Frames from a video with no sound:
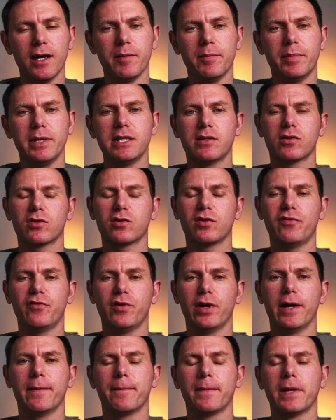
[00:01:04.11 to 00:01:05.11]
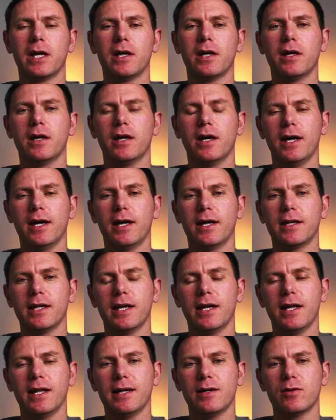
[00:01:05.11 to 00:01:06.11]
piece of software, and
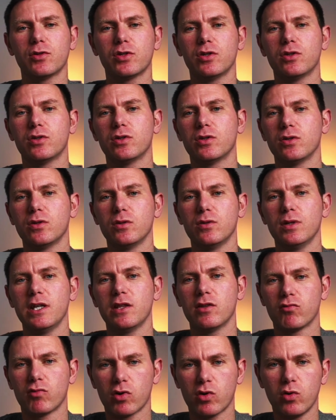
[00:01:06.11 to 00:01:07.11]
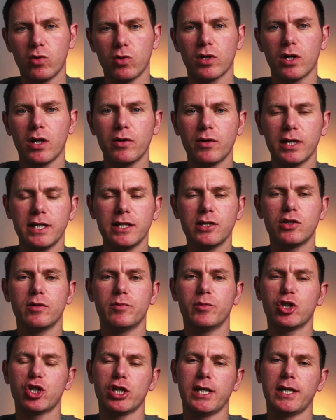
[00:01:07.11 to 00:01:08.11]
it allows you to either record locally to
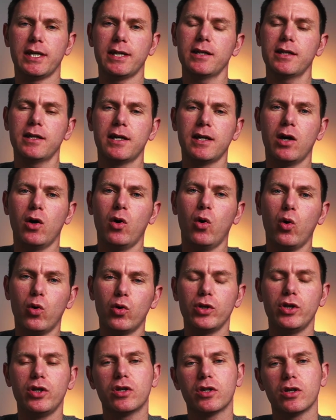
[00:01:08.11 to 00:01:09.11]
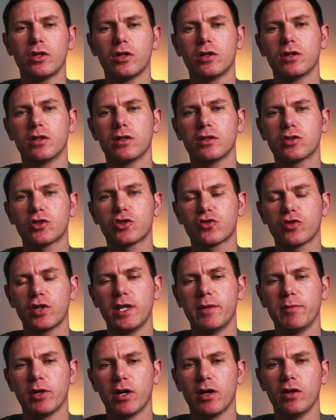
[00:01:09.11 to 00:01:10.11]
your machine, or you can
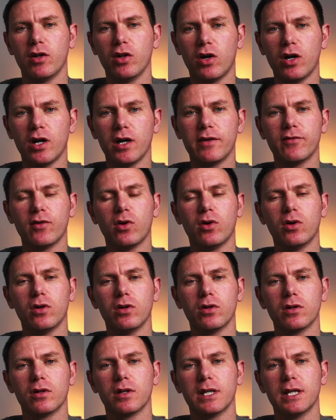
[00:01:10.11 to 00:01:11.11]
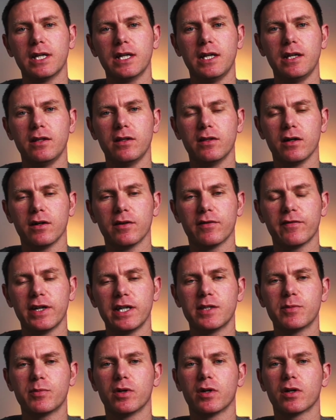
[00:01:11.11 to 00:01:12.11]
stream and go live on either
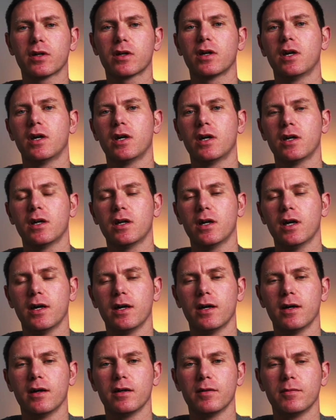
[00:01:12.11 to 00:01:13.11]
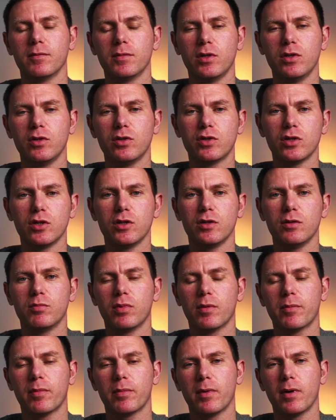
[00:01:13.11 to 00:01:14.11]
Facebook, YouTube,
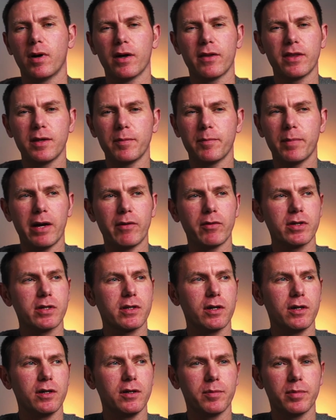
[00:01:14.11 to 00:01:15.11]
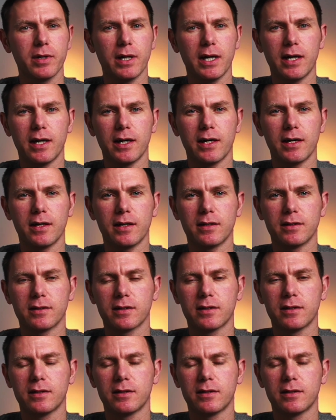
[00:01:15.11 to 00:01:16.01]
I think Periscope, and